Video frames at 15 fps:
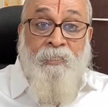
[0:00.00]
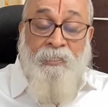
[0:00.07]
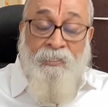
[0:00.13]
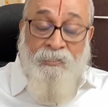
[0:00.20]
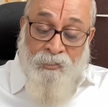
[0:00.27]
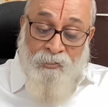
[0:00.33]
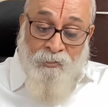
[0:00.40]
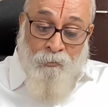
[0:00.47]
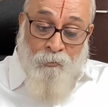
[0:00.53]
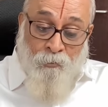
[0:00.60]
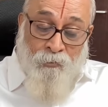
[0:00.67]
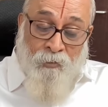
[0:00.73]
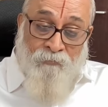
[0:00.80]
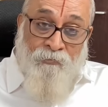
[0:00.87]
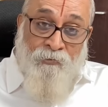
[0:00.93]
He just
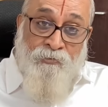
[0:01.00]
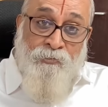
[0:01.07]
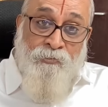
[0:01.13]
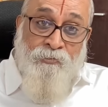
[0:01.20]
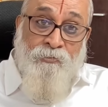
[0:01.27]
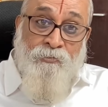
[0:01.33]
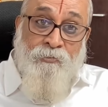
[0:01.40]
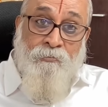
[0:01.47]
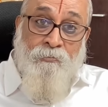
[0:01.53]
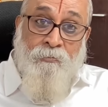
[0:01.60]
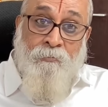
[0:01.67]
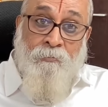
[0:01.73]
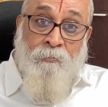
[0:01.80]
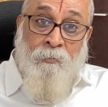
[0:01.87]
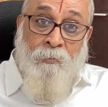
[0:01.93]
took the fish
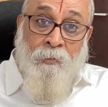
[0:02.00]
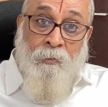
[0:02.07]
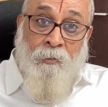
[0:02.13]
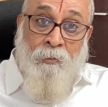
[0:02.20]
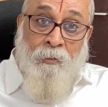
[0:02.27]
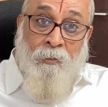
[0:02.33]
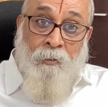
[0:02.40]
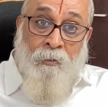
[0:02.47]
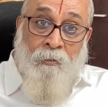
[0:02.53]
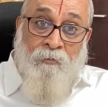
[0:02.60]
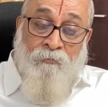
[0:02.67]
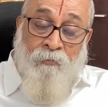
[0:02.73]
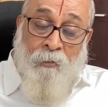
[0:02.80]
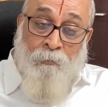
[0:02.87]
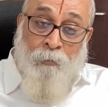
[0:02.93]

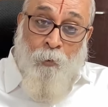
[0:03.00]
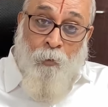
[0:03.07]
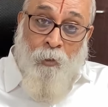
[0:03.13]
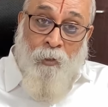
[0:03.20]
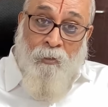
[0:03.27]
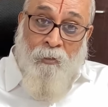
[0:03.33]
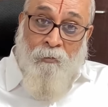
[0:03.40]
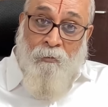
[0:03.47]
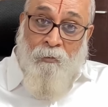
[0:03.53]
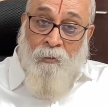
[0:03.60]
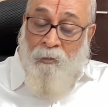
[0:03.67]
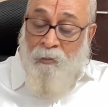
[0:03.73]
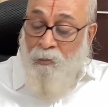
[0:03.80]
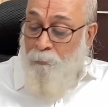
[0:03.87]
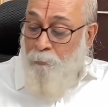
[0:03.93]
from the water
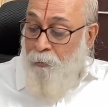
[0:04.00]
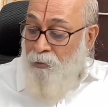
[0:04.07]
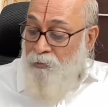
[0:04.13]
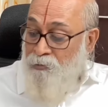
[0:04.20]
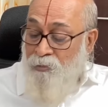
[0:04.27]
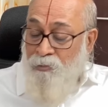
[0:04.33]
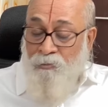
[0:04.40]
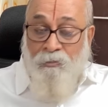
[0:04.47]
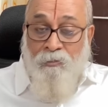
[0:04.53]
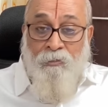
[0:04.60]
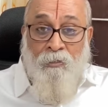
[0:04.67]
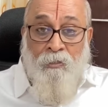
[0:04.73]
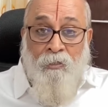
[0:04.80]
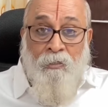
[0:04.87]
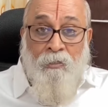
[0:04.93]
and he placed
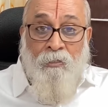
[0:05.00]
it